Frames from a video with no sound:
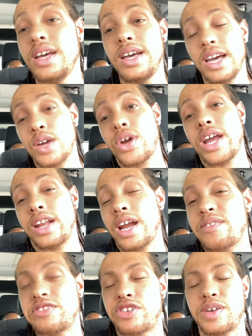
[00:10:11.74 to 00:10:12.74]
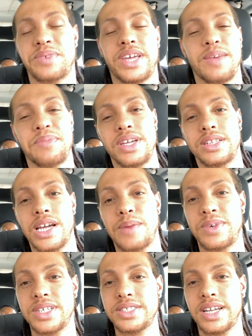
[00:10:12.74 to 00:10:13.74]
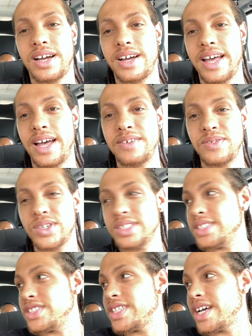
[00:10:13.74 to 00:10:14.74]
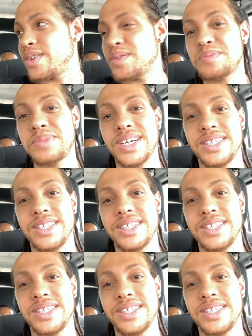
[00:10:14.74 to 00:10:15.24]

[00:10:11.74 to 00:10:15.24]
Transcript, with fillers: And granted, every trip can't be glamorous that I have on this channel, but